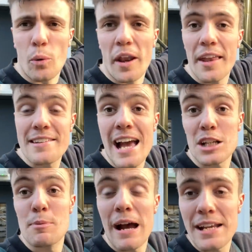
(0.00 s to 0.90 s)
one of the
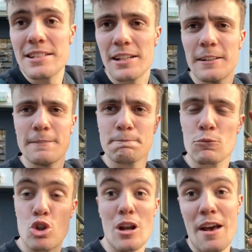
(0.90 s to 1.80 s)
tanks behind.
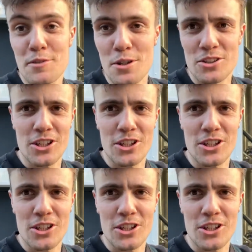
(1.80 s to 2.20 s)
Two and a half thousand